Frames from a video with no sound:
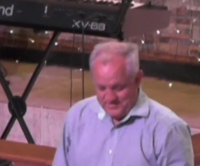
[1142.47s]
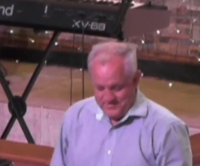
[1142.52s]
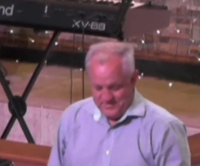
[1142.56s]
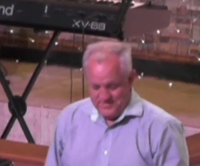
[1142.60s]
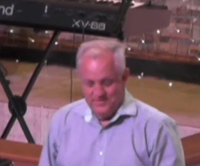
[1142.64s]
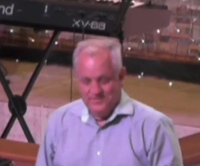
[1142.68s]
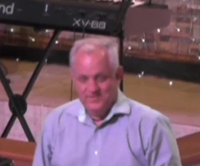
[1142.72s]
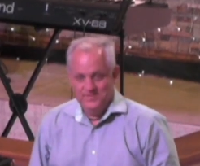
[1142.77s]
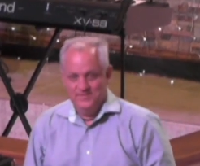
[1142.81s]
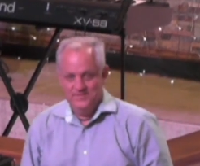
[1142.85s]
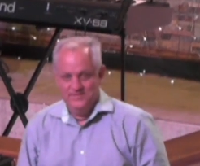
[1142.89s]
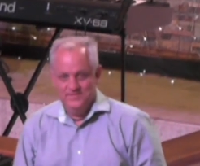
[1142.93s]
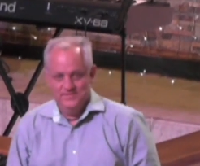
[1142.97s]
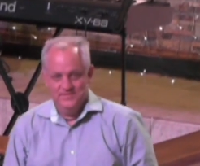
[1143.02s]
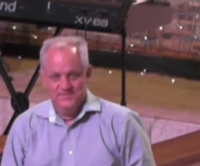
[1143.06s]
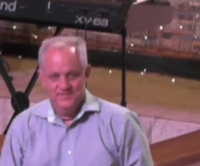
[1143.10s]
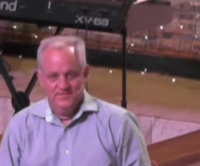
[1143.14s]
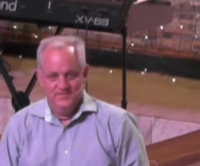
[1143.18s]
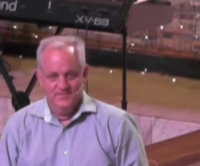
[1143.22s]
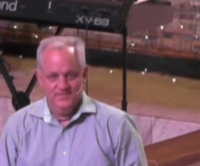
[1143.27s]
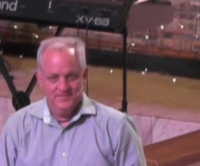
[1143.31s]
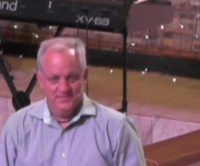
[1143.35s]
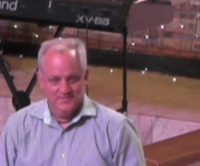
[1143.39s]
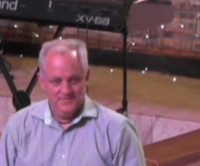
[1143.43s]

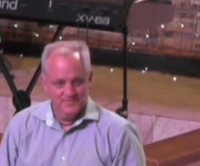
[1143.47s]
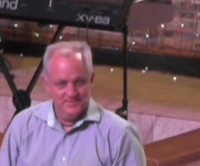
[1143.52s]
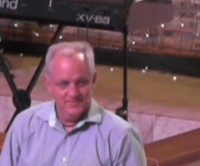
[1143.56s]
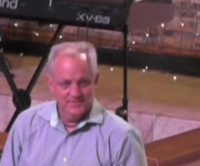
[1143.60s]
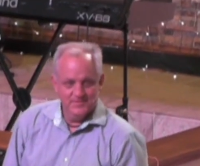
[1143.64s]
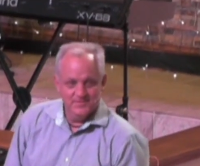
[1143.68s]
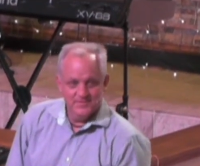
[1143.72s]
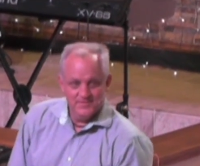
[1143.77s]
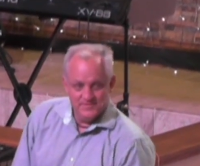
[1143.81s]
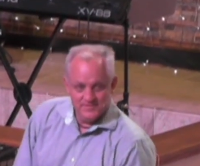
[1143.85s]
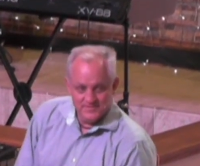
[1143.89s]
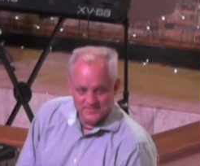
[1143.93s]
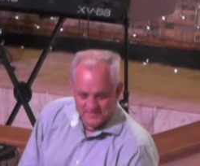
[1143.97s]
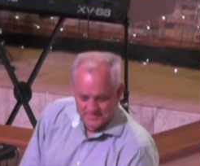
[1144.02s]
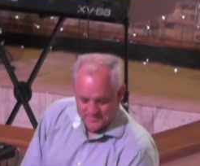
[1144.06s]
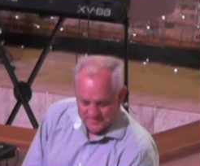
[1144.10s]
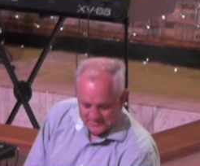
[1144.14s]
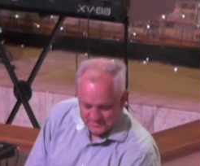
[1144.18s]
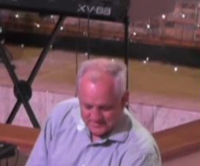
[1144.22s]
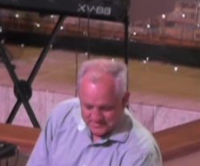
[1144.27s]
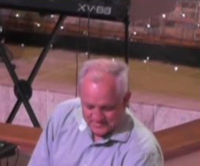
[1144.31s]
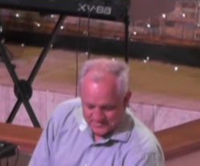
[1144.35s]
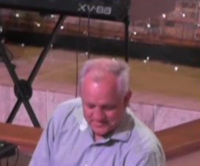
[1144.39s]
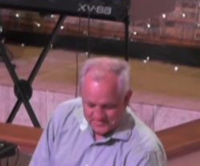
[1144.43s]

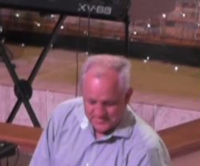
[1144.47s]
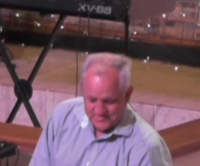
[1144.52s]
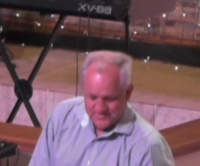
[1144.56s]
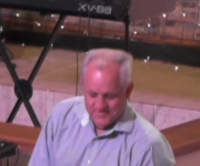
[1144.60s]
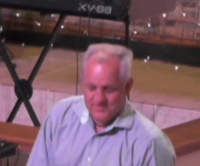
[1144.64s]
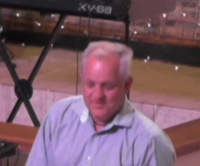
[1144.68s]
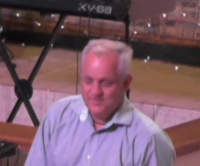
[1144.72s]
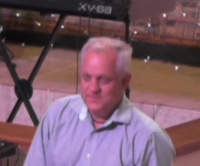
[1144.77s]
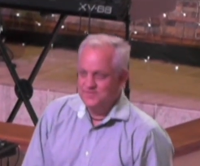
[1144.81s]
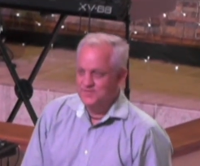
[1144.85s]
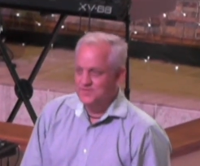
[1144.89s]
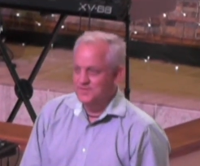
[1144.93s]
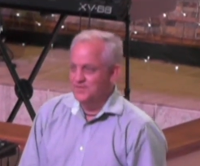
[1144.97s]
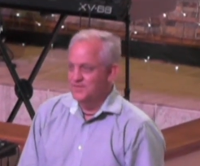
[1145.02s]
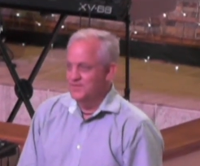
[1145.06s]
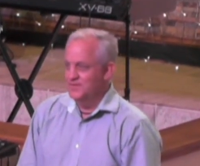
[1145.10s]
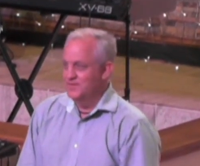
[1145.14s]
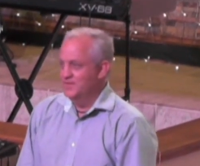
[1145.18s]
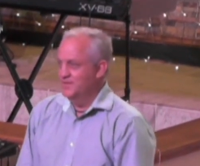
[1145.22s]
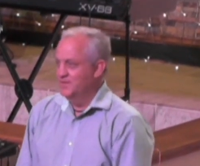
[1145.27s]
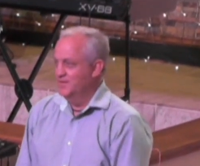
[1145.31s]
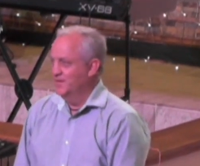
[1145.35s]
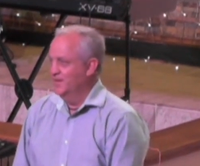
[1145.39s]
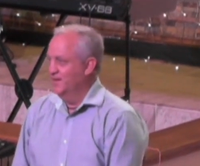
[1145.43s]

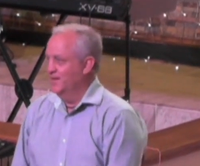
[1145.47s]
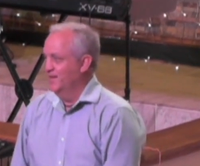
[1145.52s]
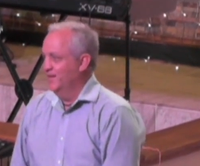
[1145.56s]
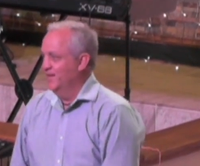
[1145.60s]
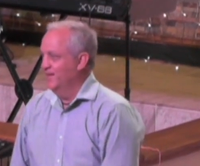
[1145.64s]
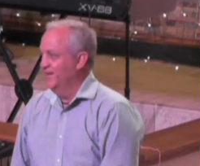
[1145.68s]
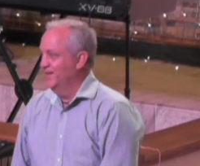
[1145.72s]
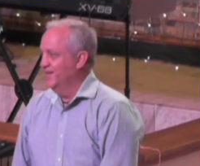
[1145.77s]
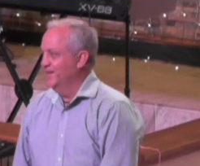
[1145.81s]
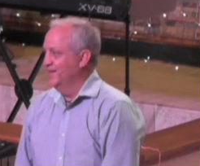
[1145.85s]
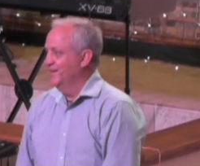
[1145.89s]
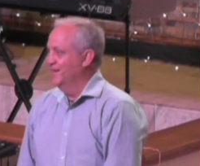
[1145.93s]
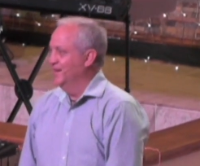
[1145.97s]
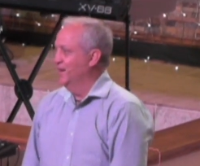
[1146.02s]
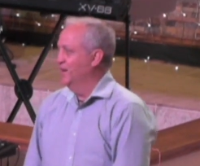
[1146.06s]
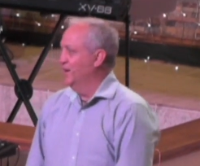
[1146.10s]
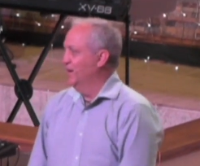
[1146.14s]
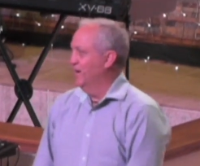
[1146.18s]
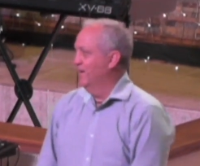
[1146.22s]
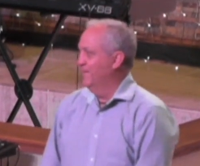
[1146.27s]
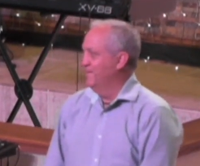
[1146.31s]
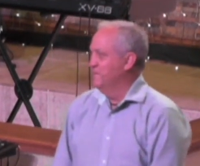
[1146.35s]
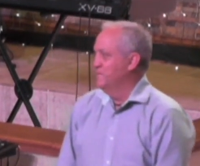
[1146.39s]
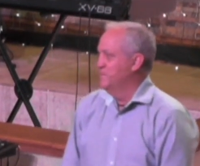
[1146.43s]

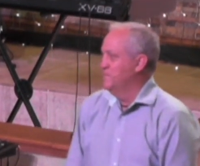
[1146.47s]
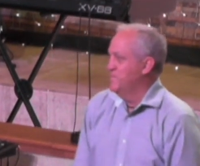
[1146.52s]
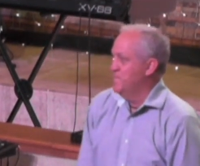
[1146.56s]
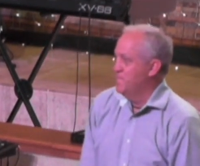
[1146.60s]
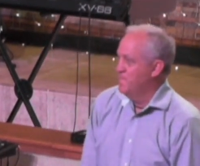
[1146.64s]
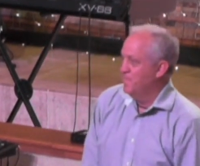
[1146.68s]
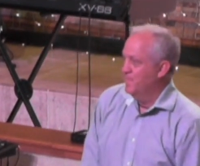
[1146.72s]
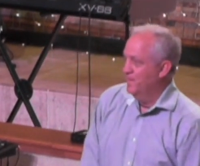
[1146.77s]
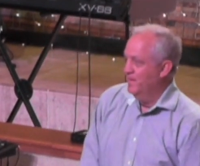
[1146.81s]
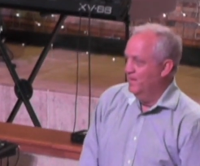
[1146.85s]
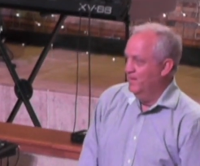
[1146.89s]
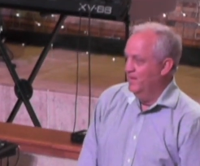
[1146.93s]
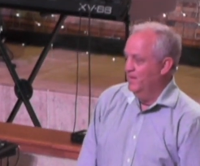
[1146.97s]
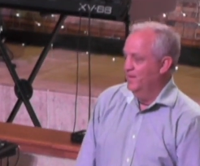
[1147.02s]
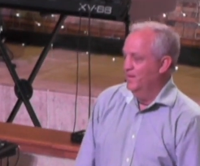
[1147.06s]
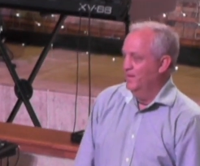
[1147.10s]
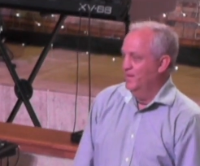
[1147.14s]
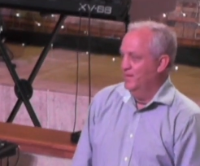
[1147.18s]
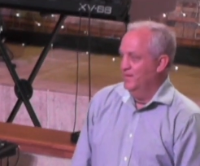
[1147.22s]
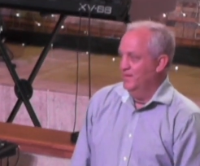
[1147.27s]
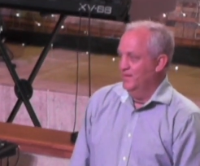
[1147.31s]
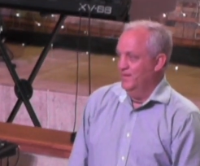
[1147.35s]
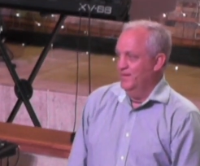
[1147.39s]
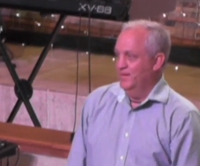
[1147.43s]

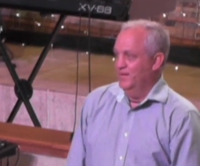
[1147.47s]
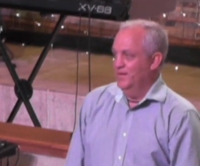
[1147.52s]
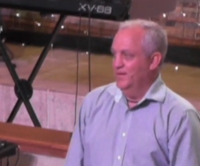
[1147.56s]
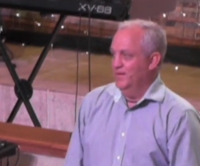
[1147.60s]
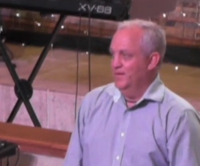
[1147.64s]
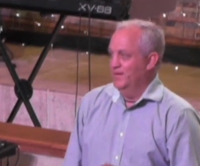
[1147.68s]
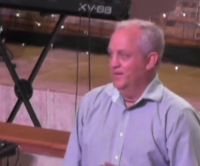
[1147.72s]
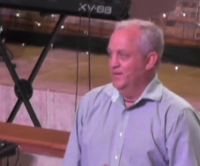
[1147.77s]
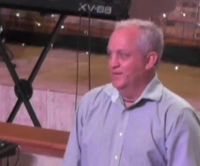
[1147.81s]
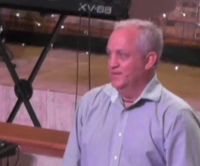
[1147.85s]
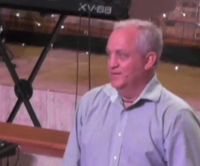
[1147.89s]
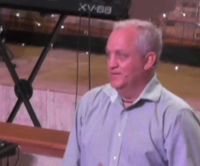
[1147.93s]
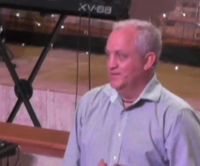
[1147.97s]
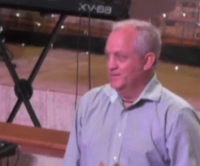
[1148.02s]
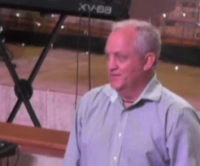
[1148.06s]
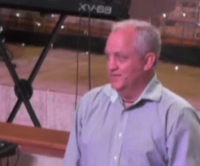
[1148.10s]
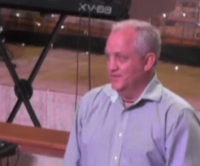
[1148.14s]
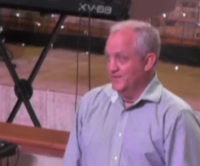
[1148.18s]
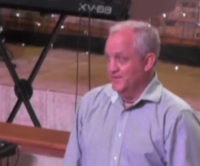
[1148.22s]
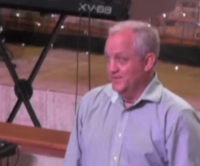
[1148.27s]
[no speech]